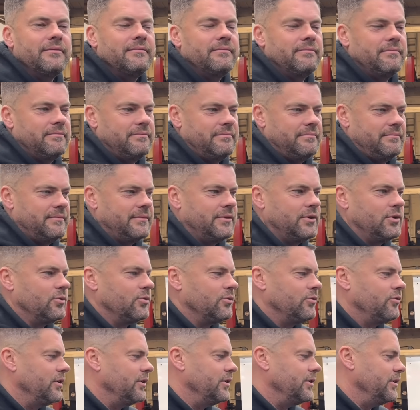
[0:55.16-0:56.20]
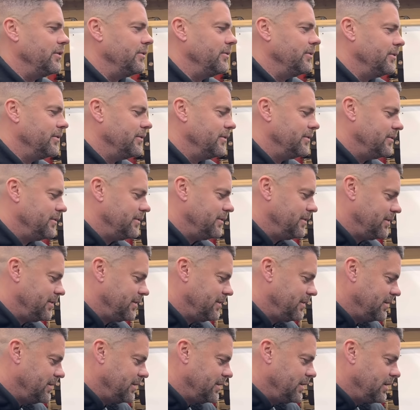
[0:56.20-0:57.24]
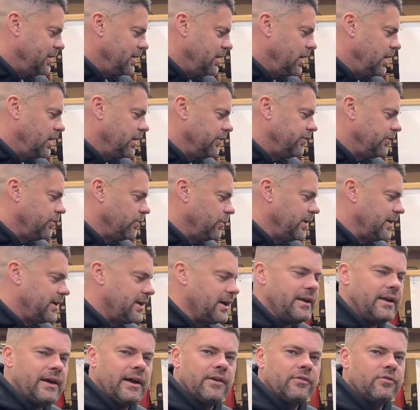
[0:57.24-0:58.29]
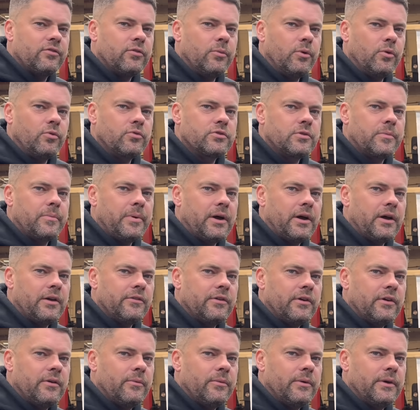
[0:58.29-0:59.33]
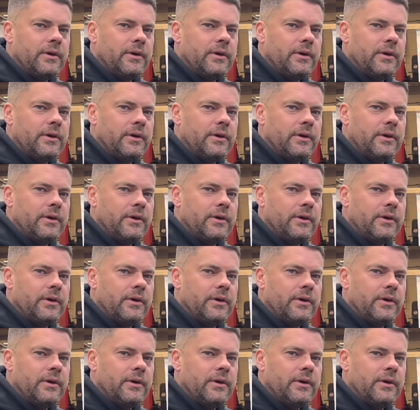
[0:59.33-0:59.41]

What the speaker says: Of course they do. So we're getting ours from Ultra Parts, aren't we?